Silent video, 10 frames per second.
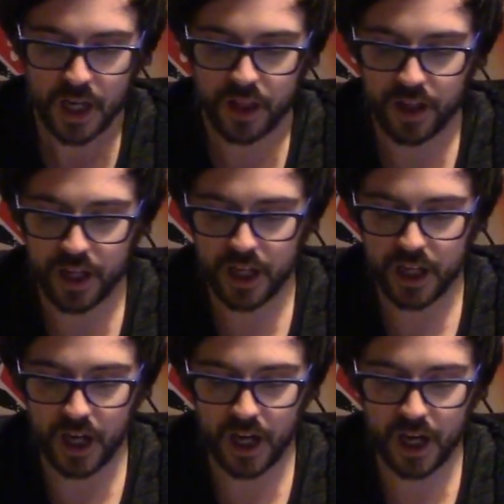
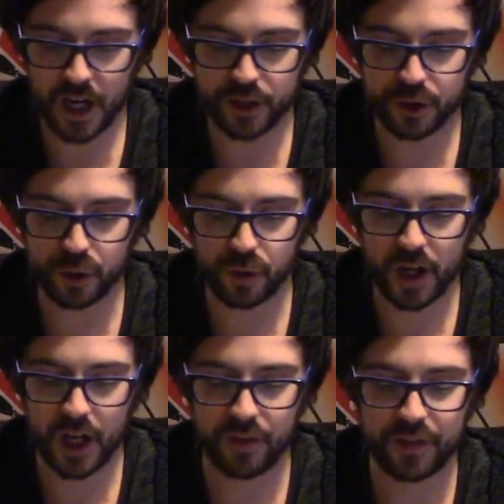They do
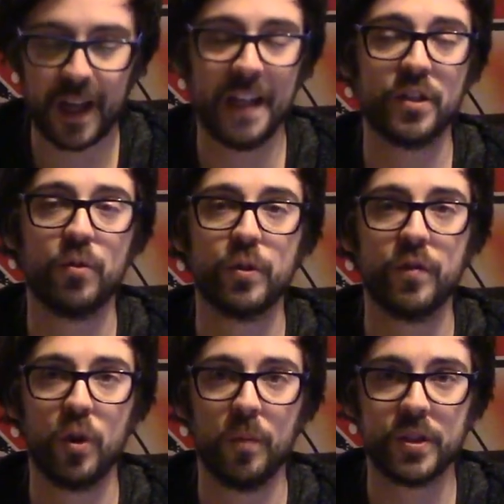have Canticles
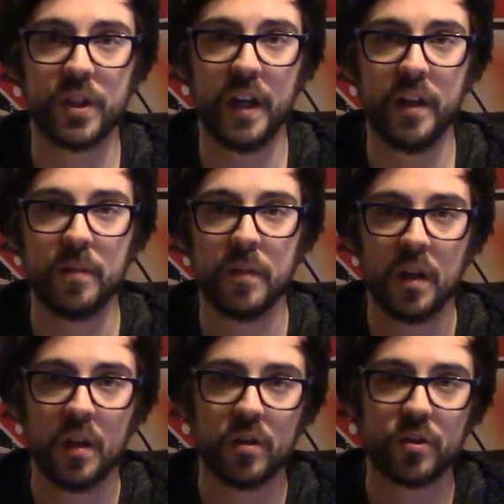of the Messiah,
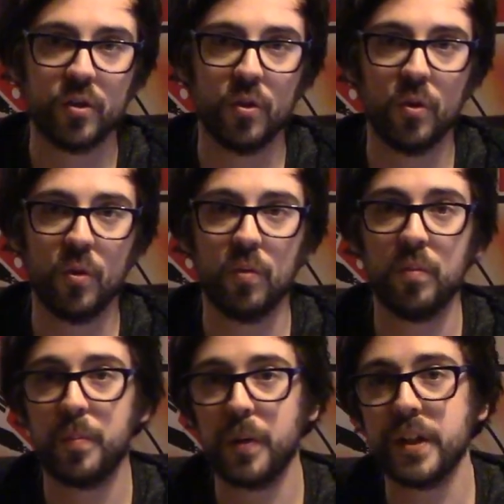
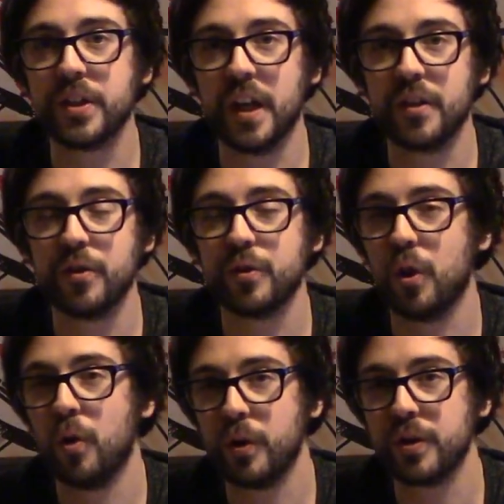so pretty standard,
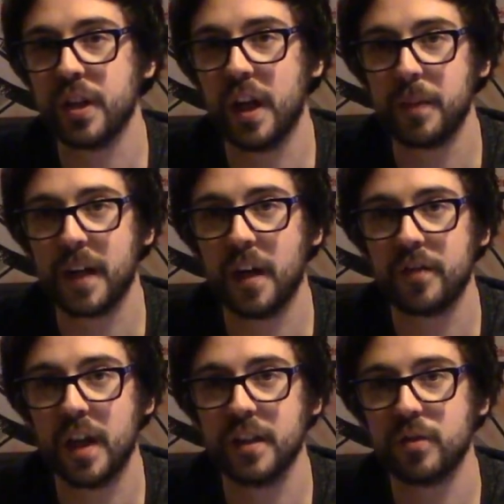all units I admit
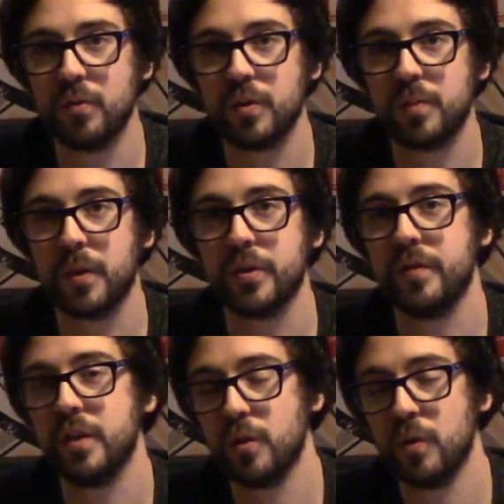have Canticles, because
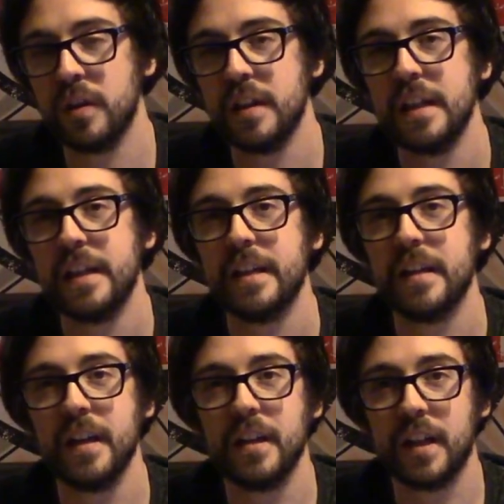if you don't,
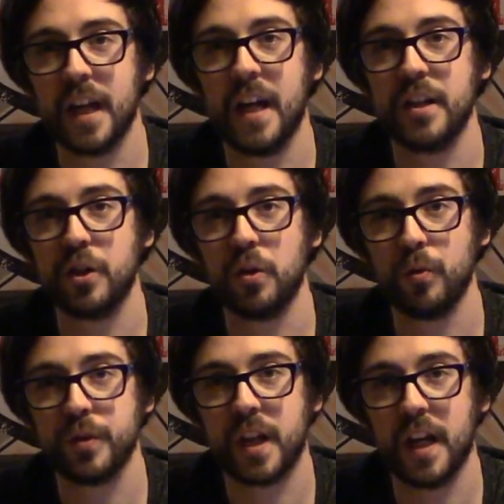then you can actually
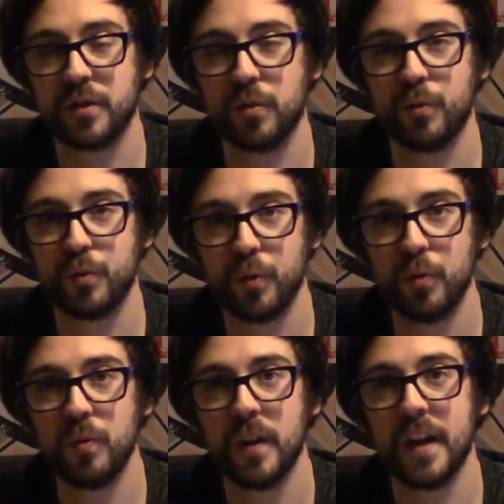lose the Canticles
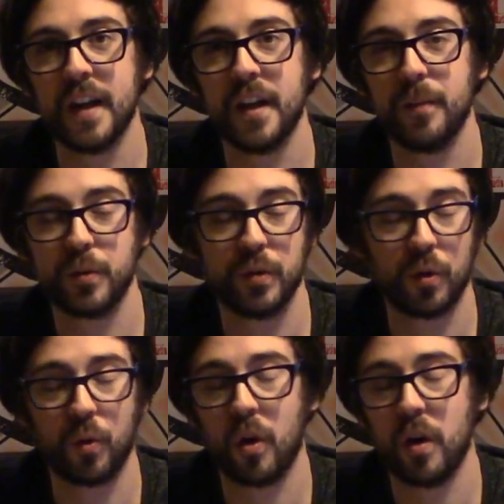rule between
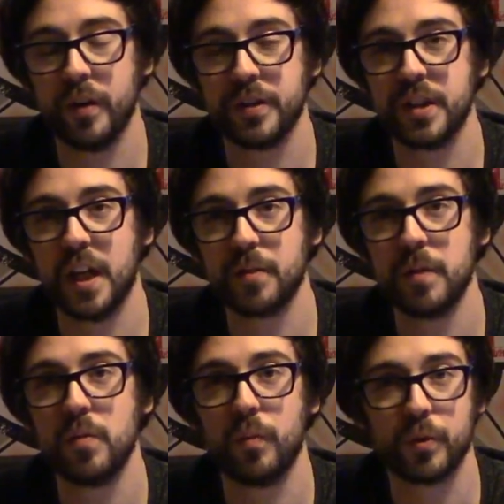your whole
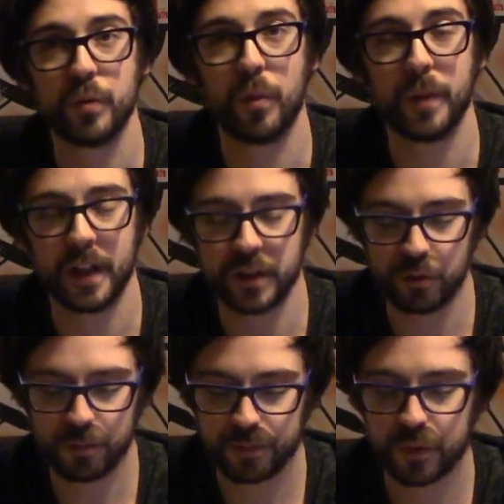detachment, which would not be
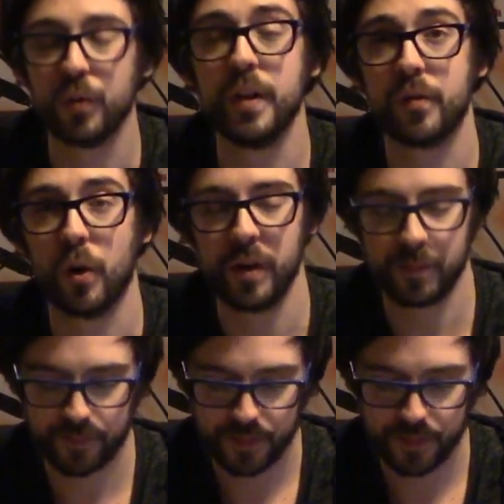ideal, so they've got